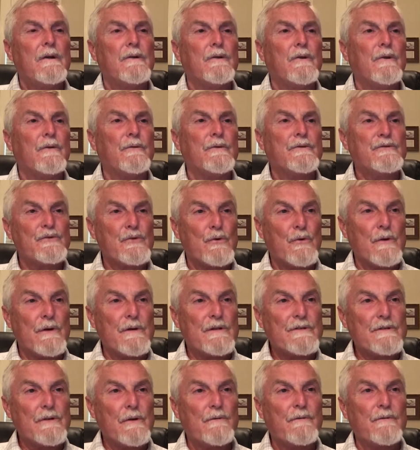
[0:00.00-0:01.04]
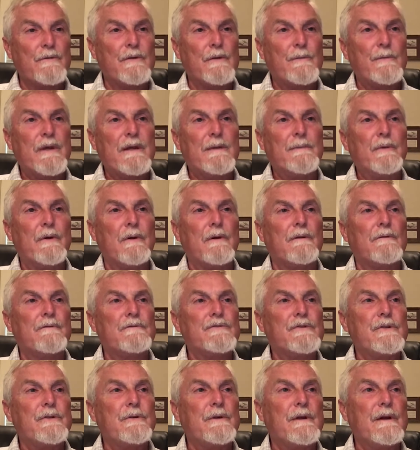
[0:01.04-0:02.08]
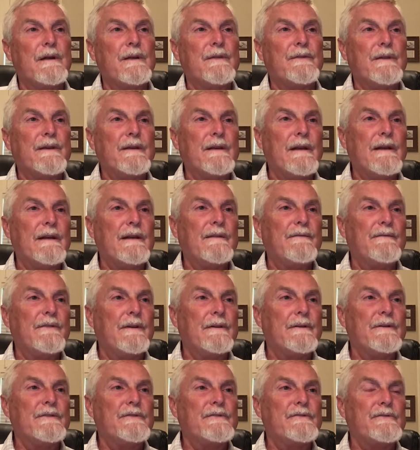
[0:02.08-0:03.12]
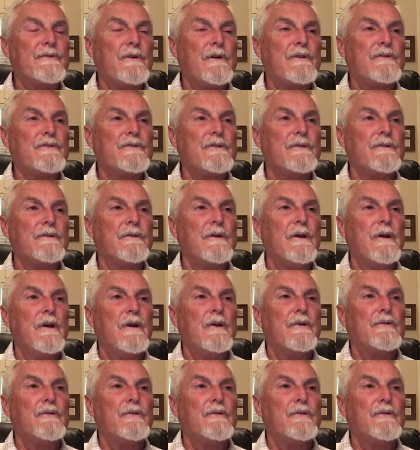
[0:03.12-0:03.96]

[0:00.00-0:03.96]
nor rejoice over the people of Judah in the day of their destruction,